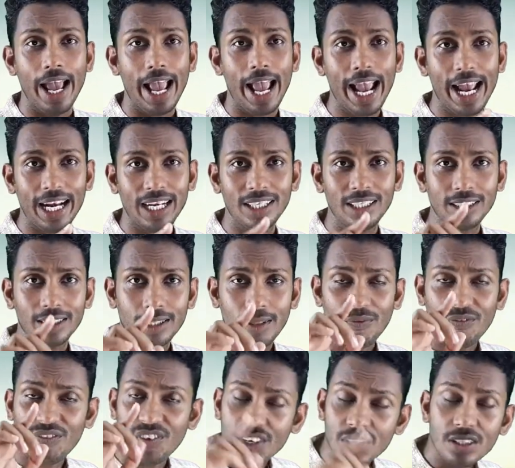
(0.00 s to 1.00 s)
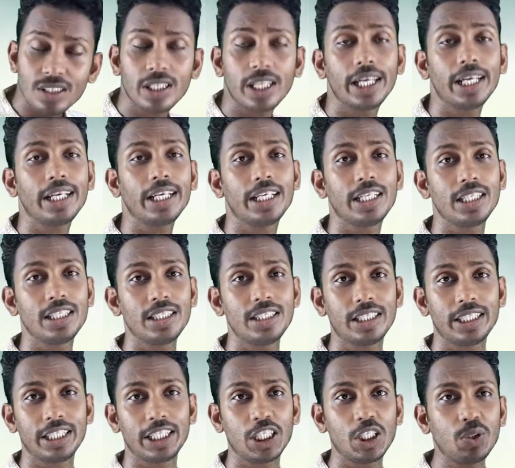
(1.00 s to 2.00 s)
And the first thing
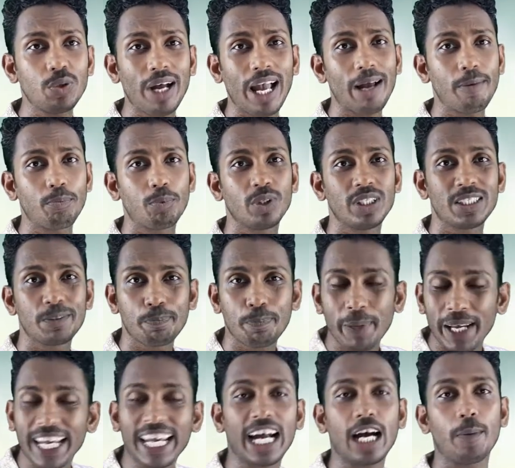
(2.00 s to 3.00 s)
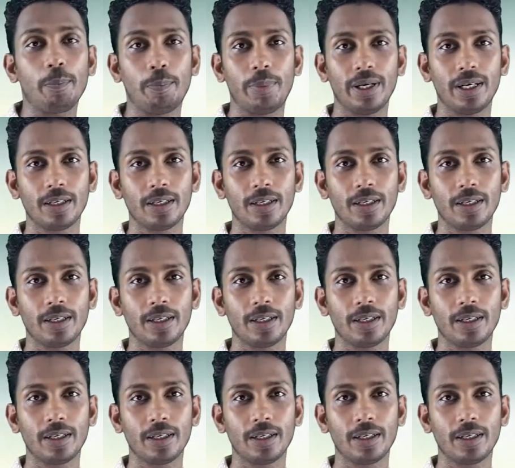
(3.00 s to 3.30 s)
is you have to speak up.